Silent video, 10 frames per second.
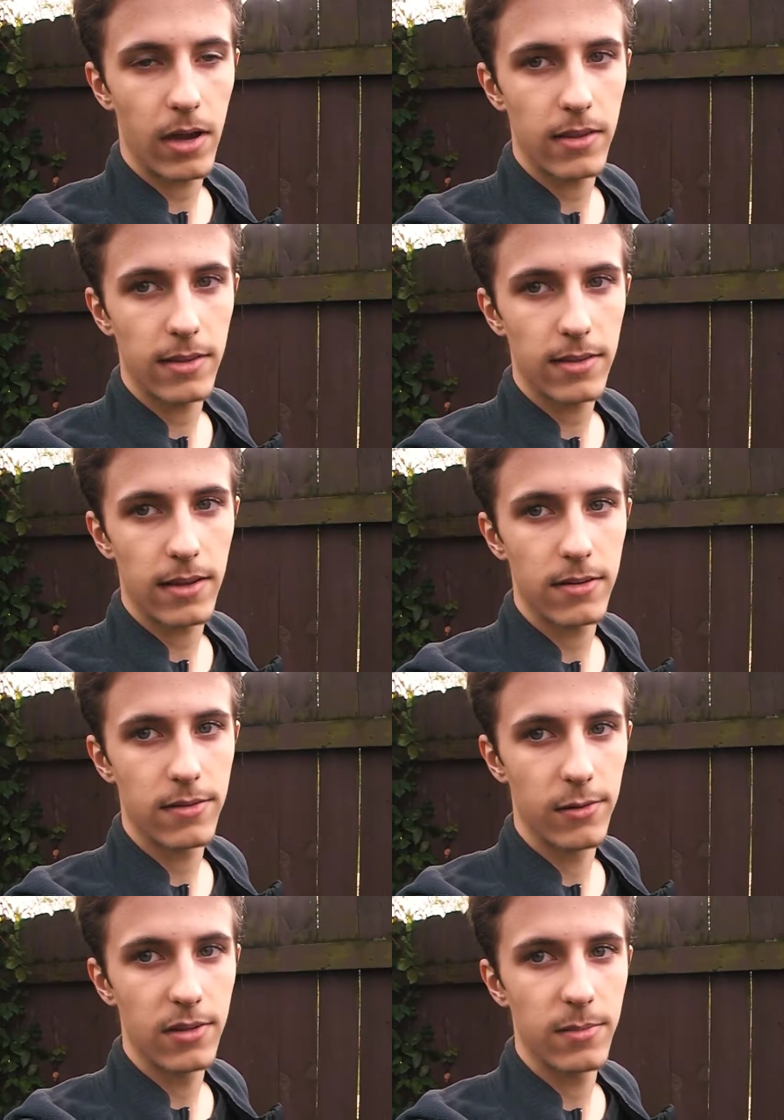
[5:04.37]
I think that is
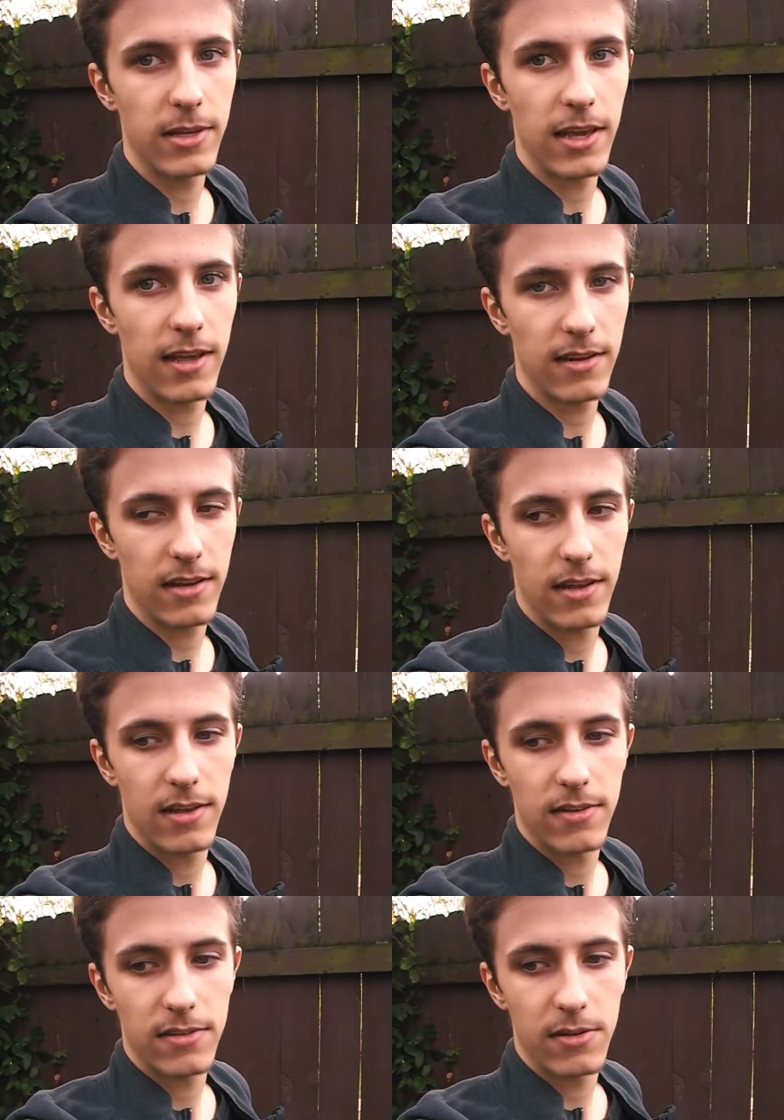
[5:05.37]
going to be it.
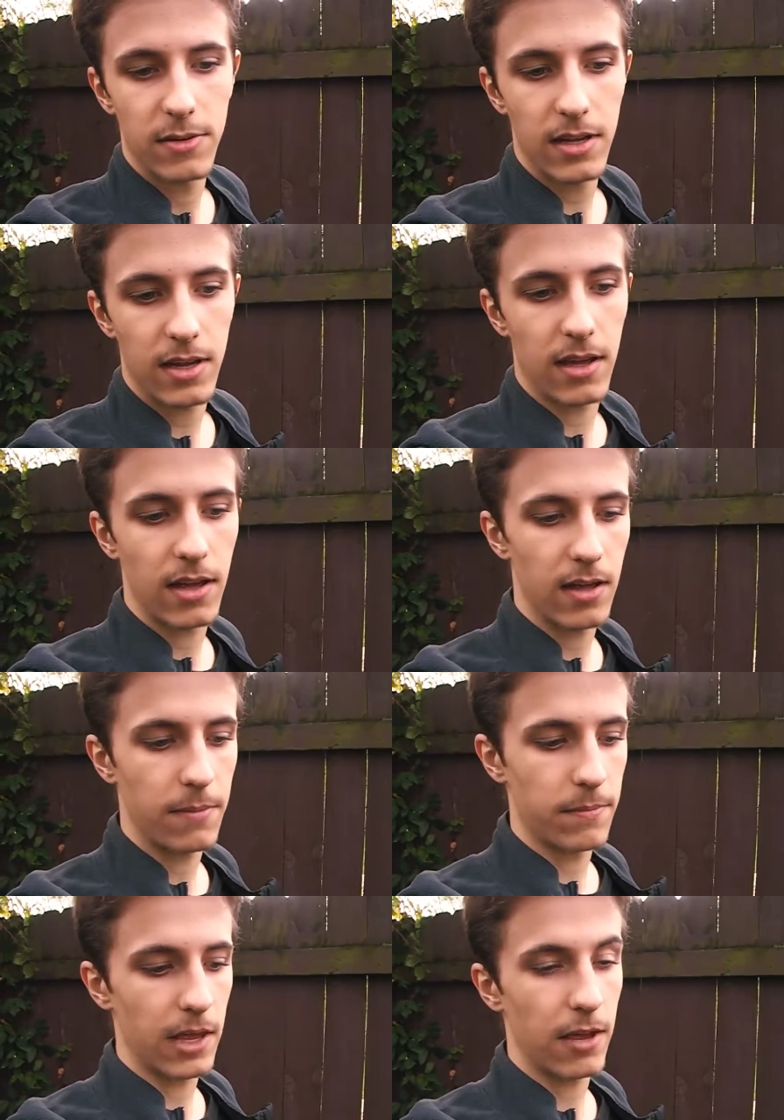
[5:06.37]
So yeah,
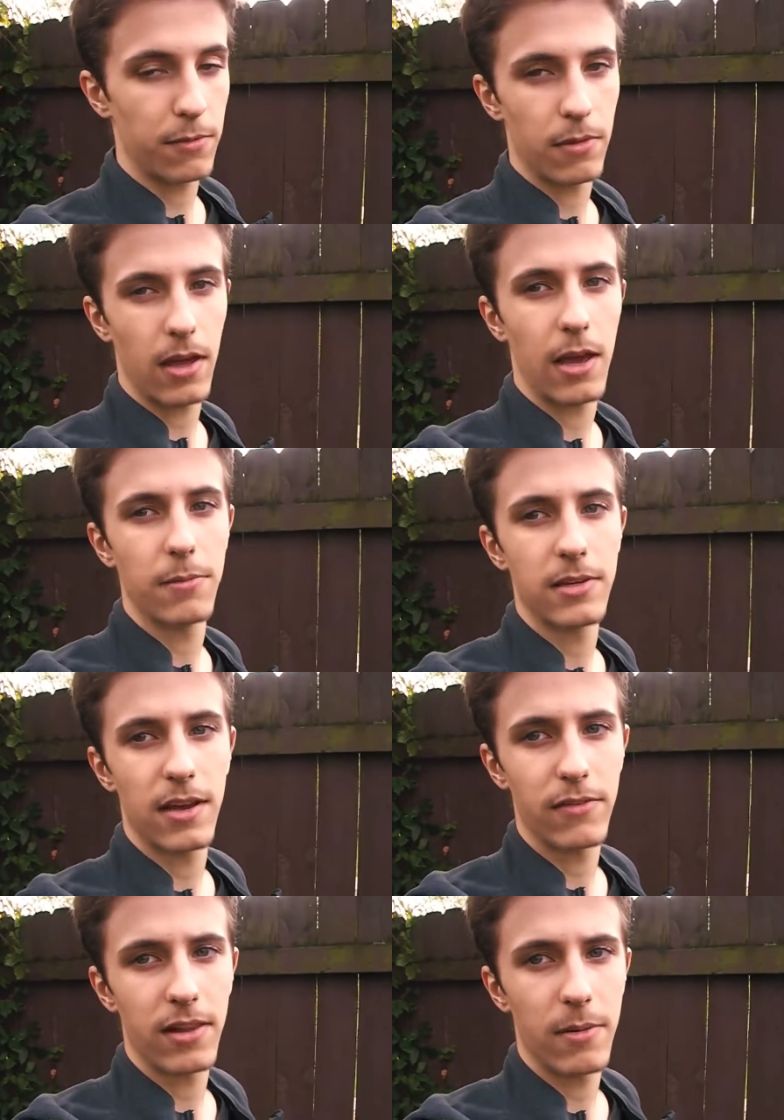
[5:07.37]
um, I have I hope to
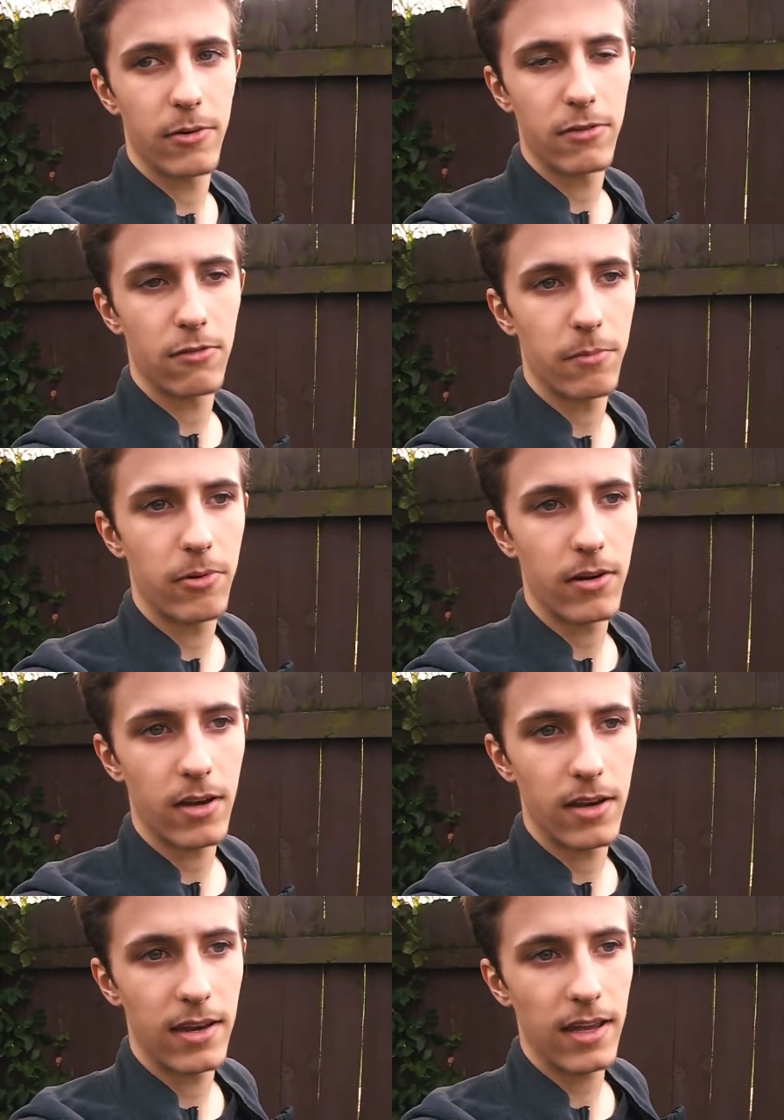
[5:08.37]
have a lot more to report
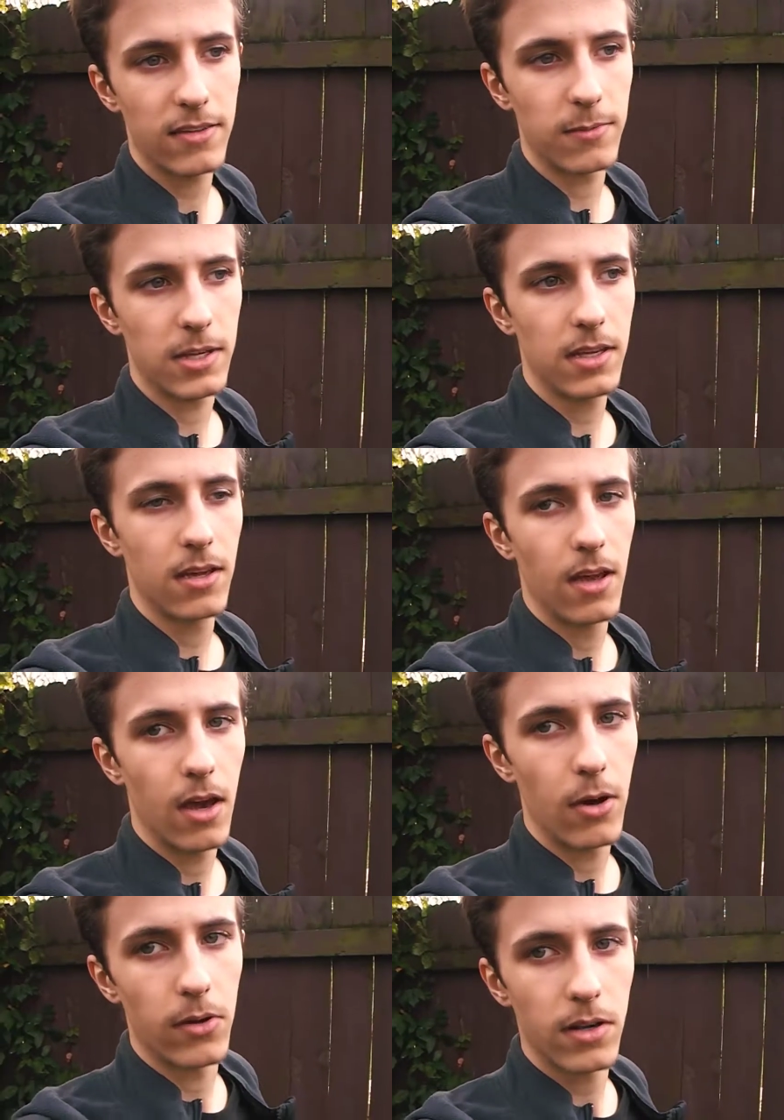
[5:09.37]
on next week.
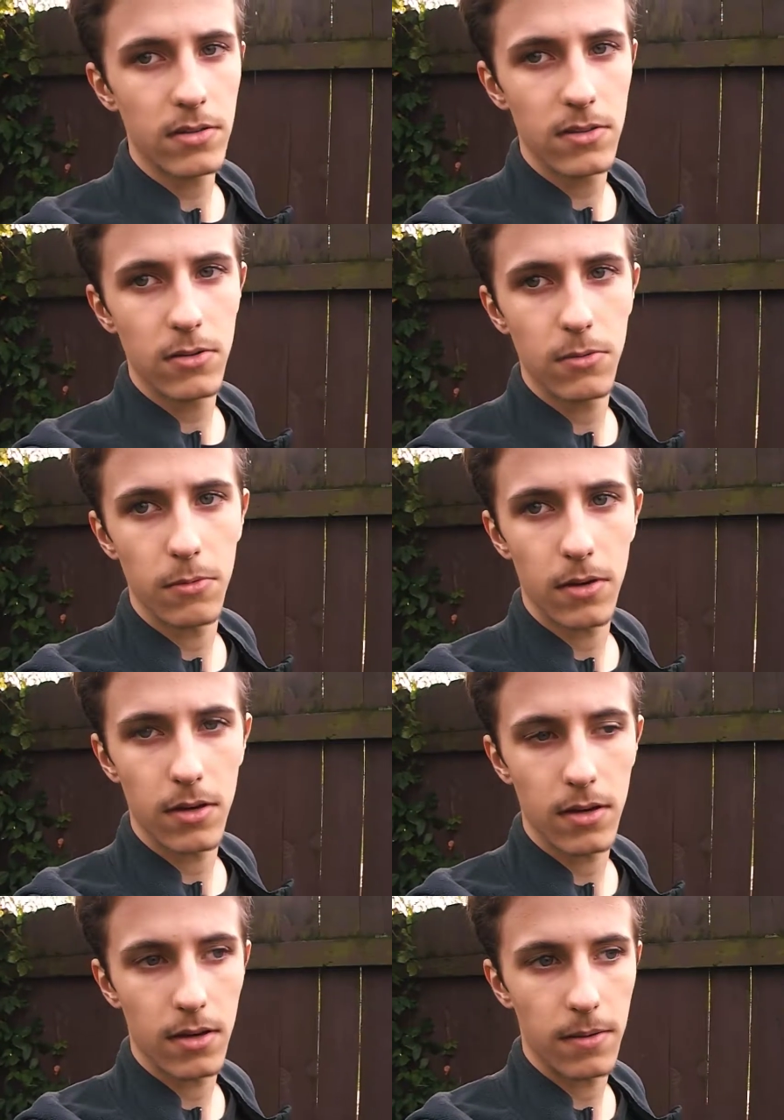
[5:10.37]
Oh, and also,
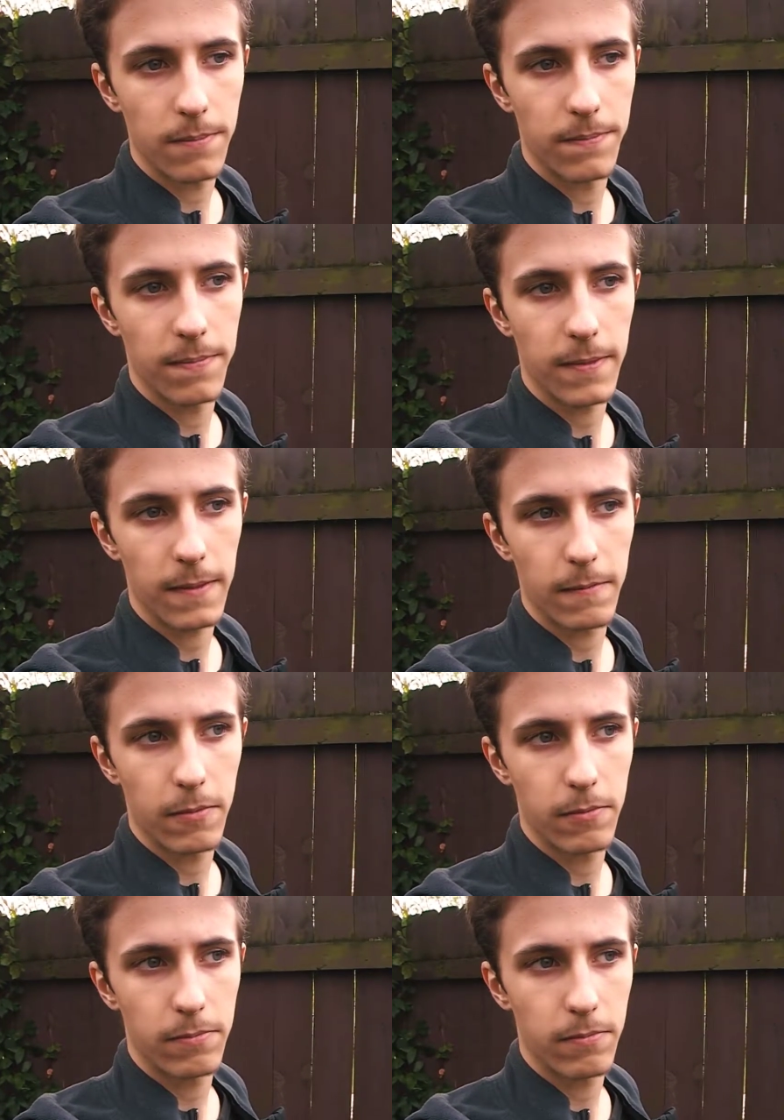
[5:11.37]
um,
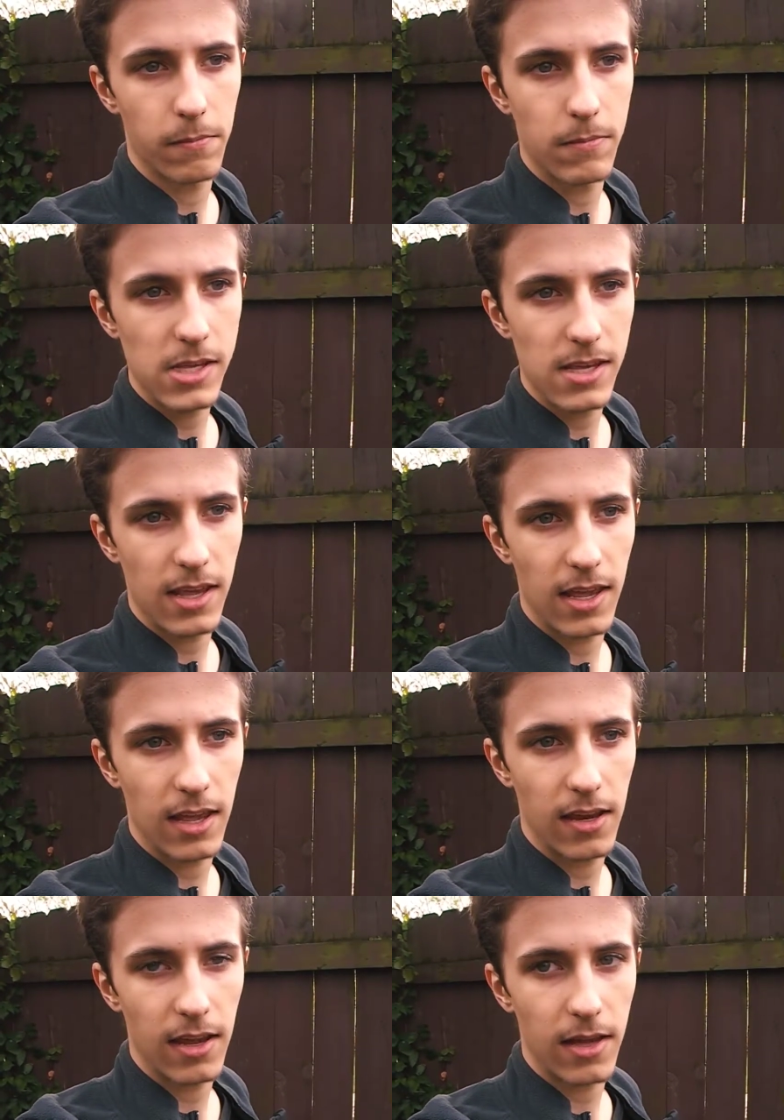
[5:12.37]
well, me
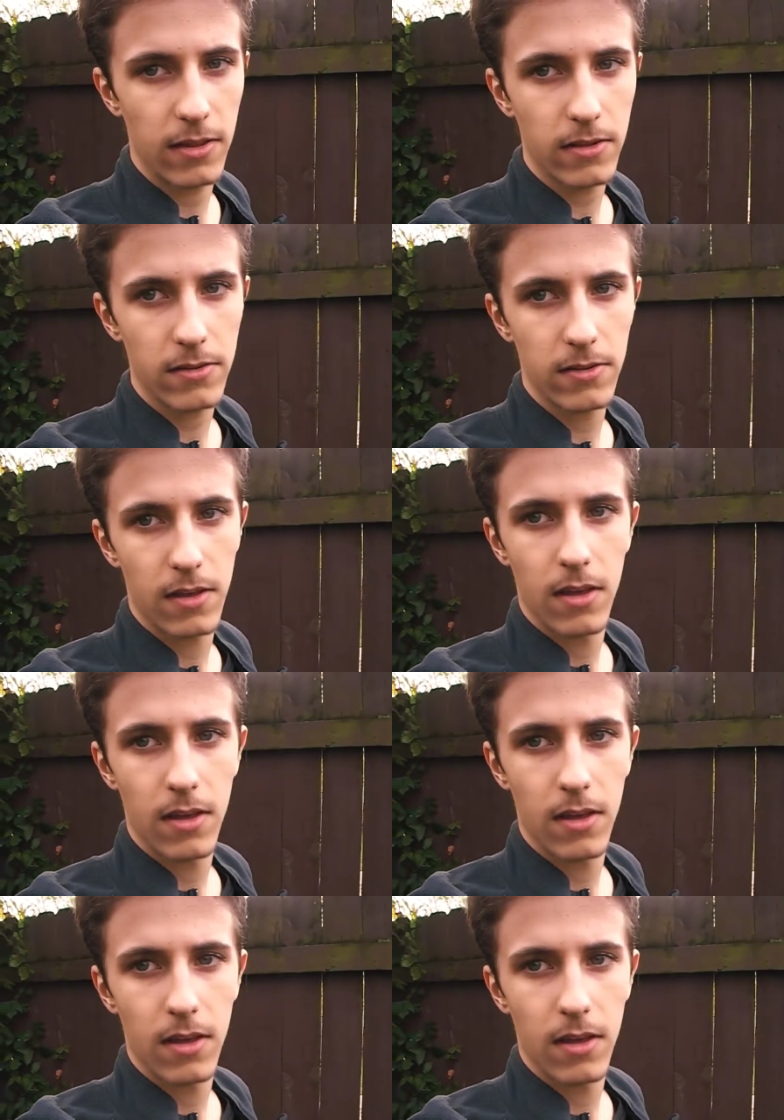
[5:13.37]
and Alex,